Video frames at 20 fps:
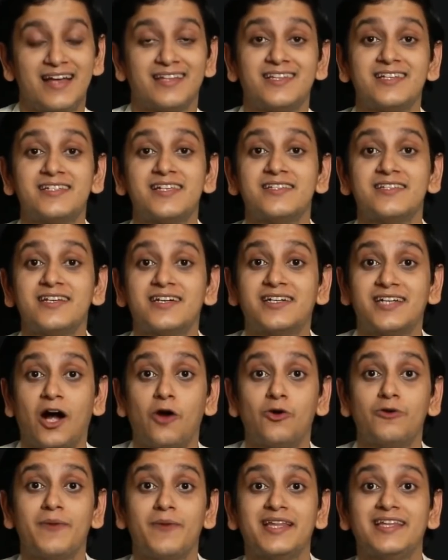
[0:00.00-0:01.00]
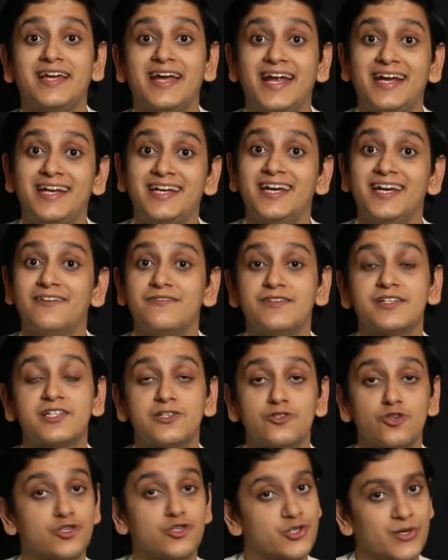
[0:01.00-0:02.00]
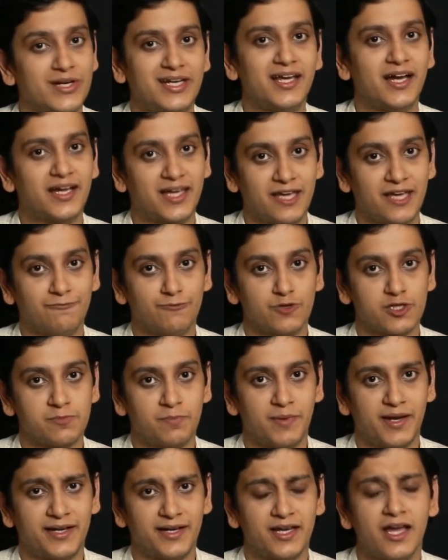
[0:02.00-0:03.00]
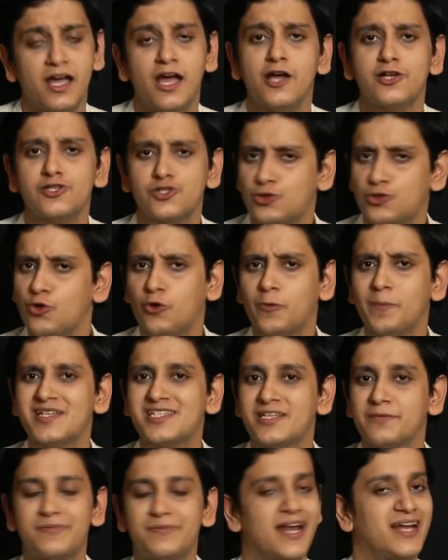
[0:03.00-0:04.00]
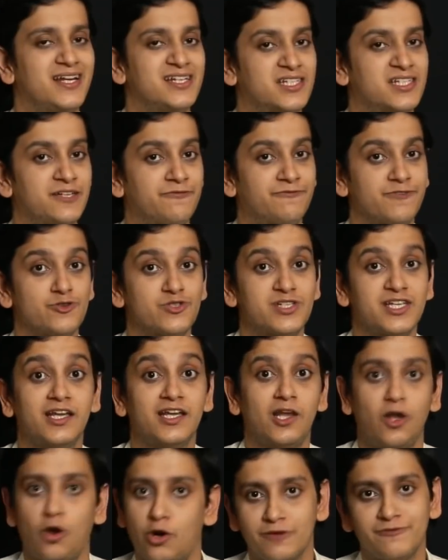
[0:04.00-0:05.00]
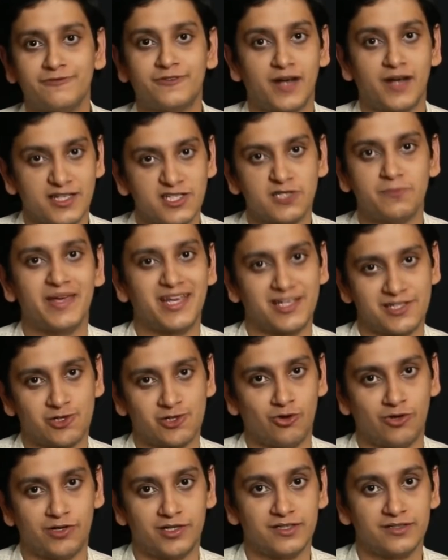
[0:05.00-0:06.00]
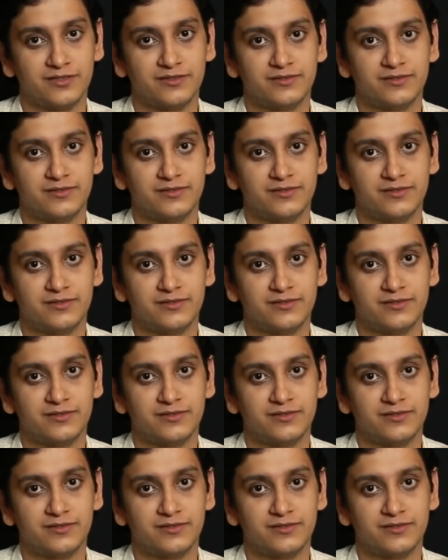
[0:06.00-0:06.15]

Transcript: This is the ground where the India versus Australia game was played, so don't be surprised if you see a lot of runs being scored.